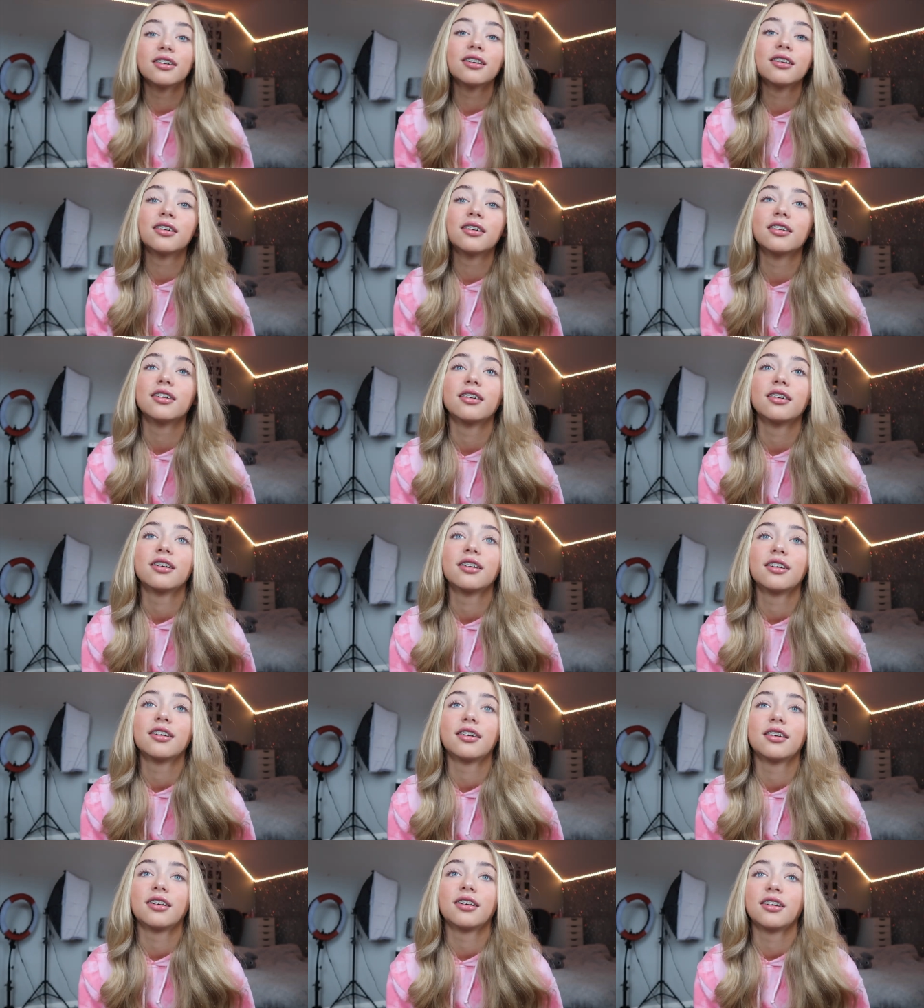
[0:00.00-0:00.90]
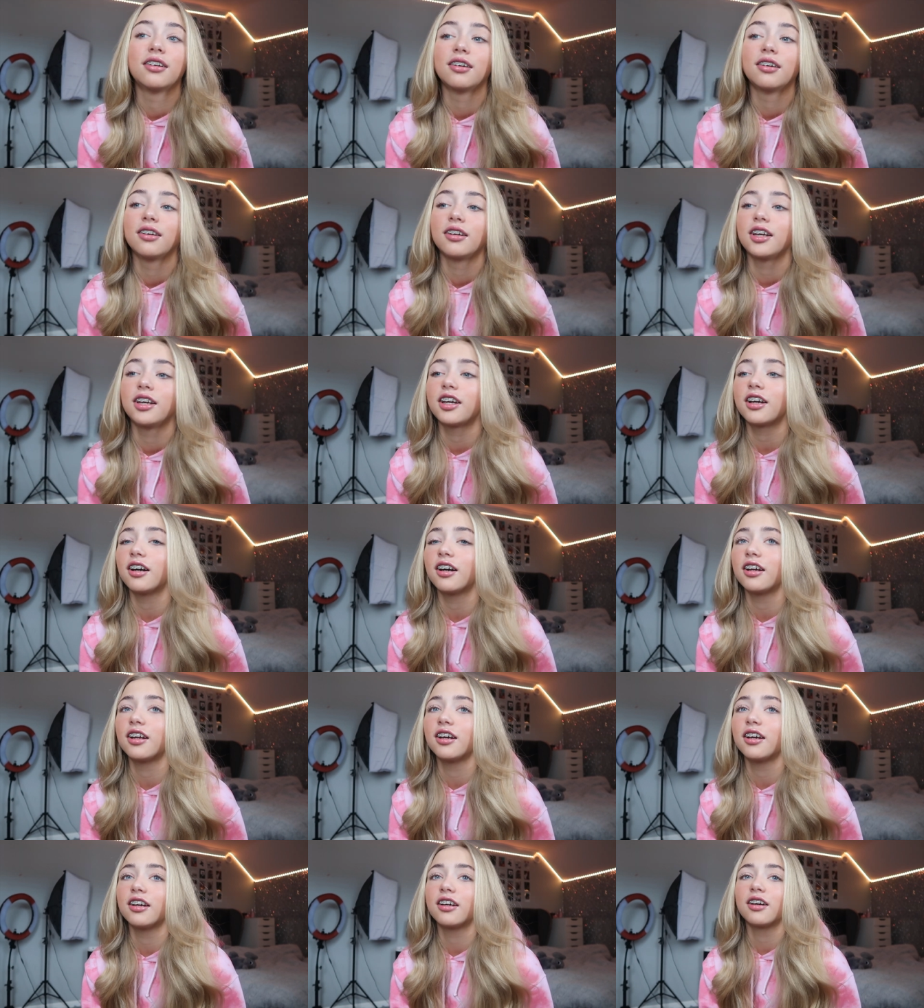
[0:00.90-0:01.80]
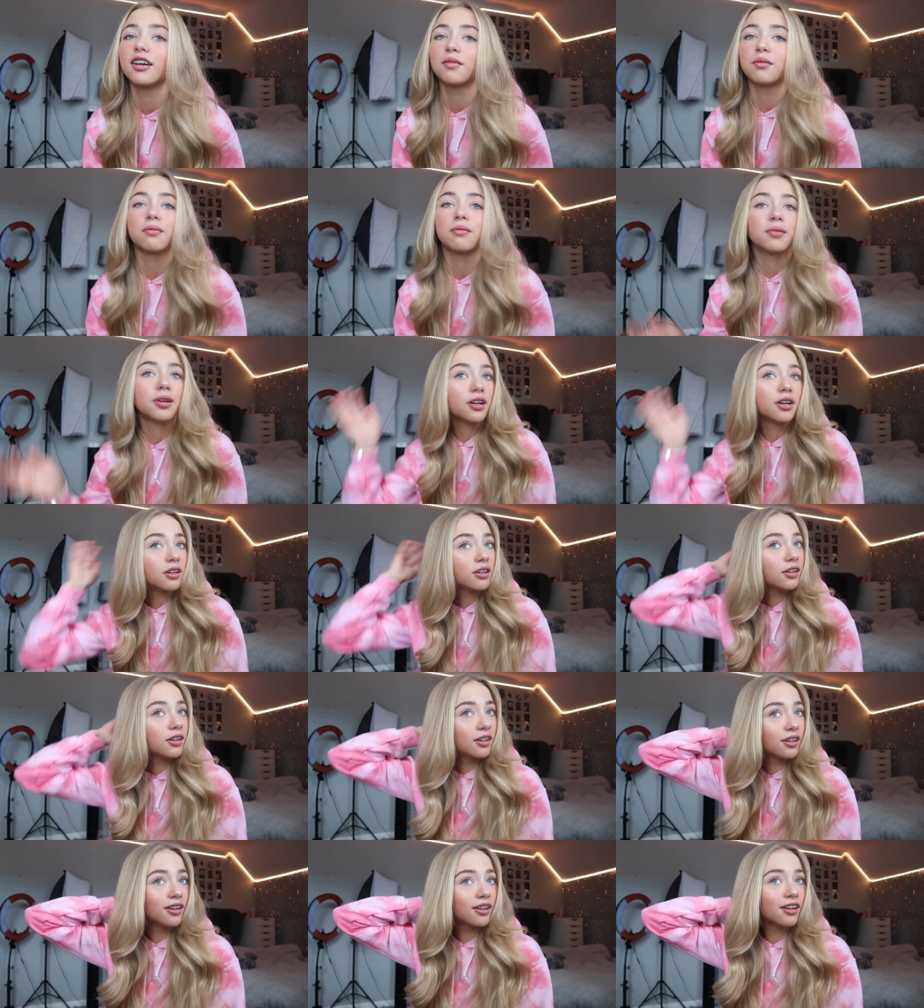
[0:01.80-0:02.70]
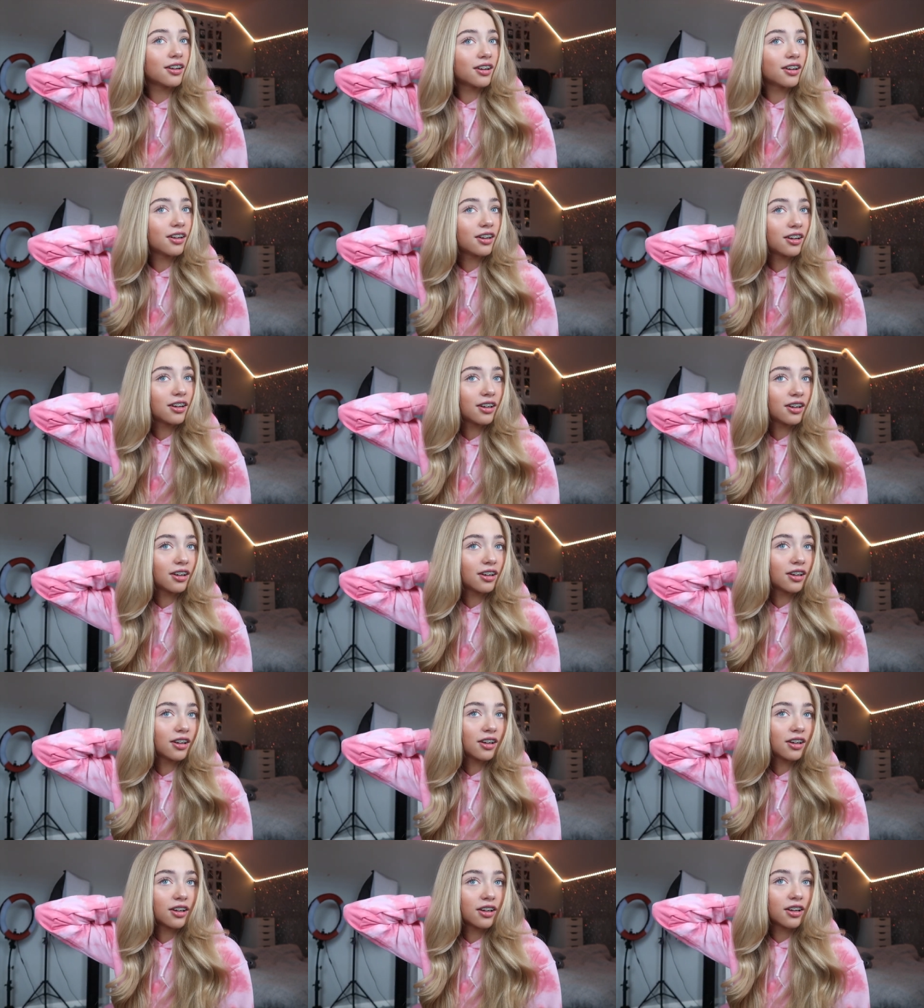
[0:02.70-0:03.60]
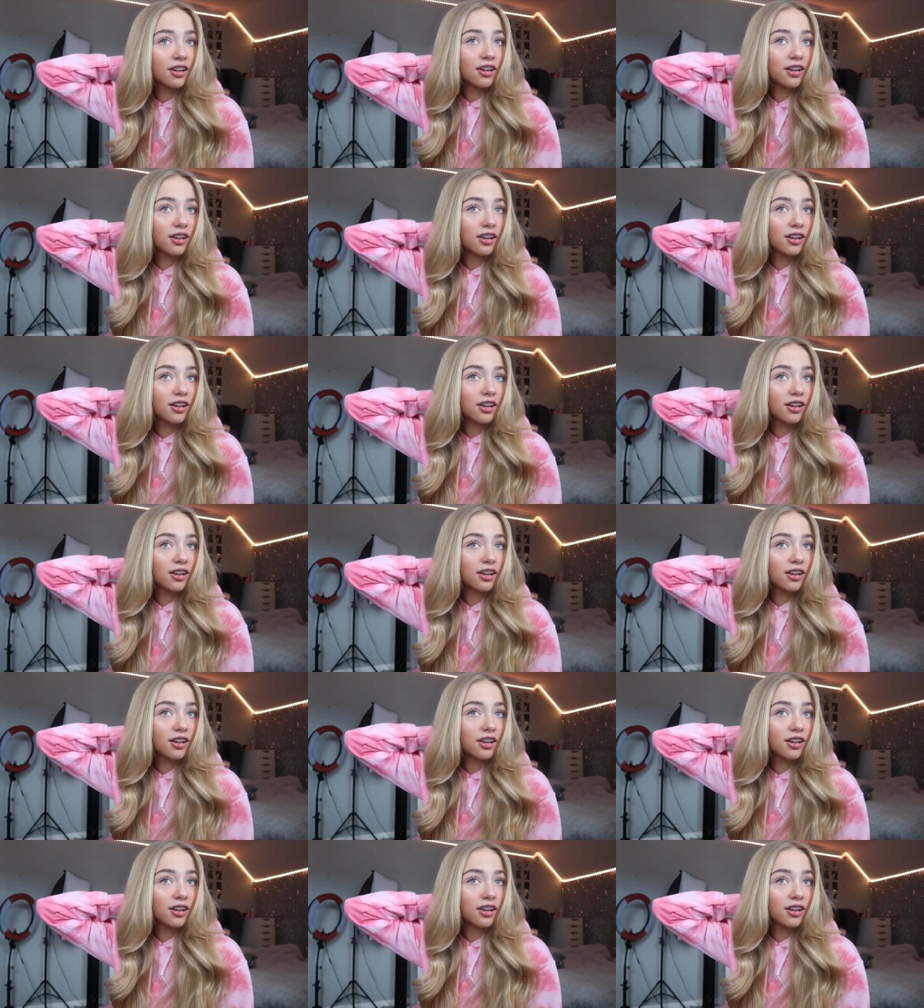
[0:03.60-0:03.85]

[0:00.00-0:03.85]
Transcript: Hello Alfie. He can't hear, I'm on mute. Oh Alfie, hello.